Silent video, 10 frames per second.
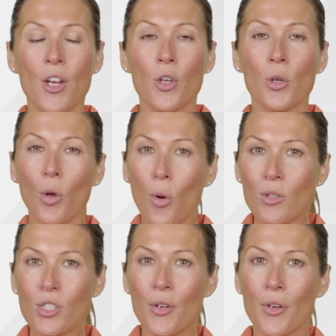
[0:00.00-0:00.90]
You'll
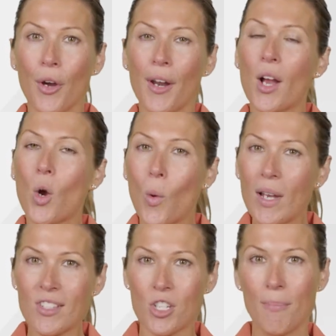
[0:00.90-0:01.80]
also note a
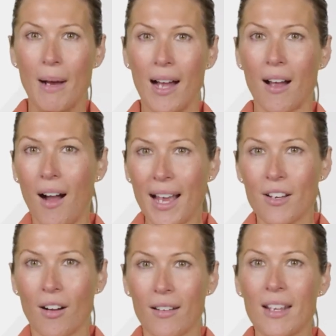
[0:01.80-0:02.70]
question mark
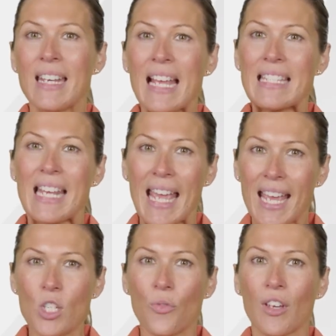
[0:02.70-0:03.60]
icon next to
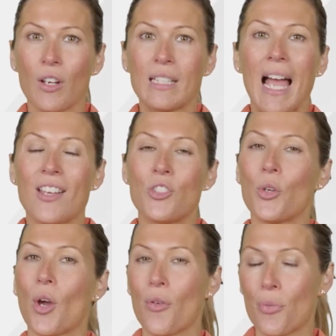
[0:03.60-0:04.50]
each field as you
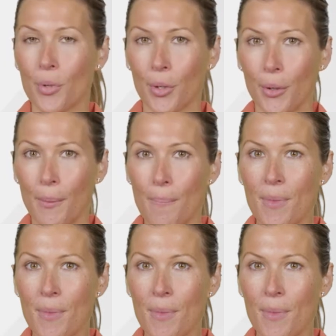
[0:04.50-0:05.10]
go through.